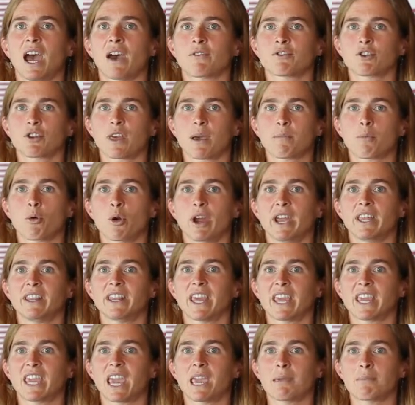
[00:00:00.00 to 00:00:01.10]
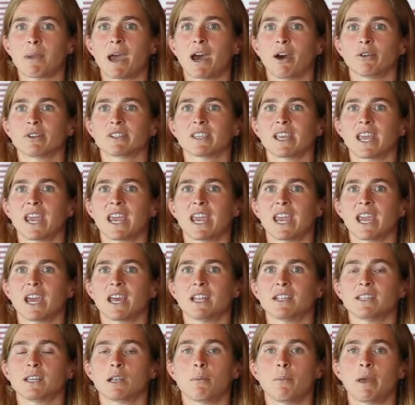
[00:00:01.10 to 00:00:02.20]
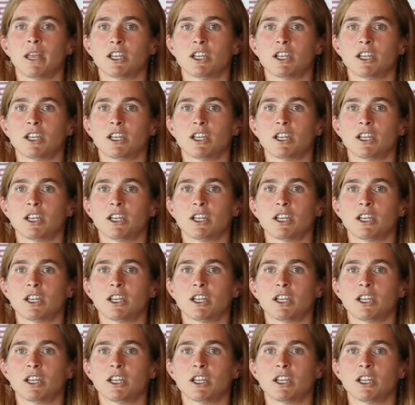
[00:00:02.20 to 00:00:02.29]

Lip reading: After that point, they came out and did